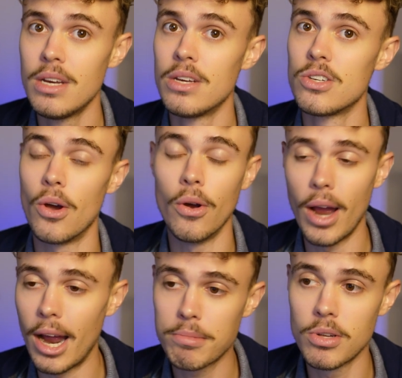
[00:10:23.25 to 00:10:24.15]
So
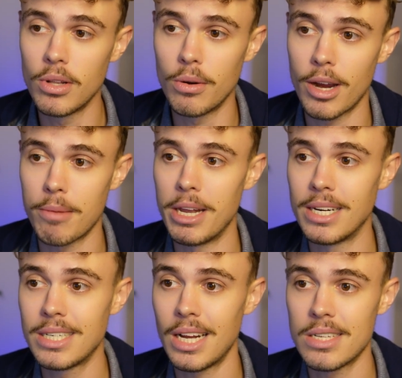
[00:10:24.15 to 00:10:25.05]
absolutely
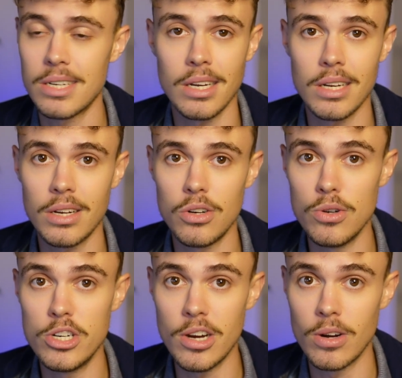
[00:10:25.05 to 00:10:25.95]
recommend testing new
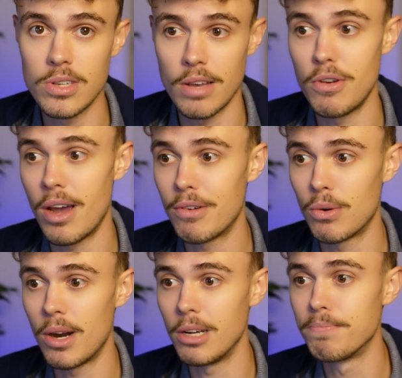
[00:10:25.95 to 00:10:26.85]
geos if you haven't
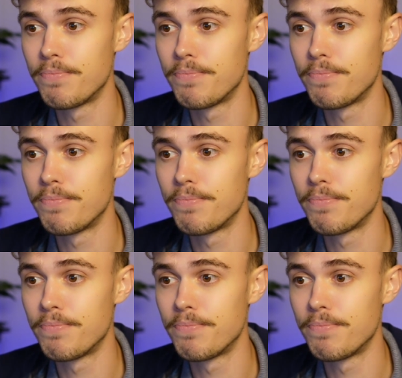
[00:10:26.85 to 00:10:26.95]
already.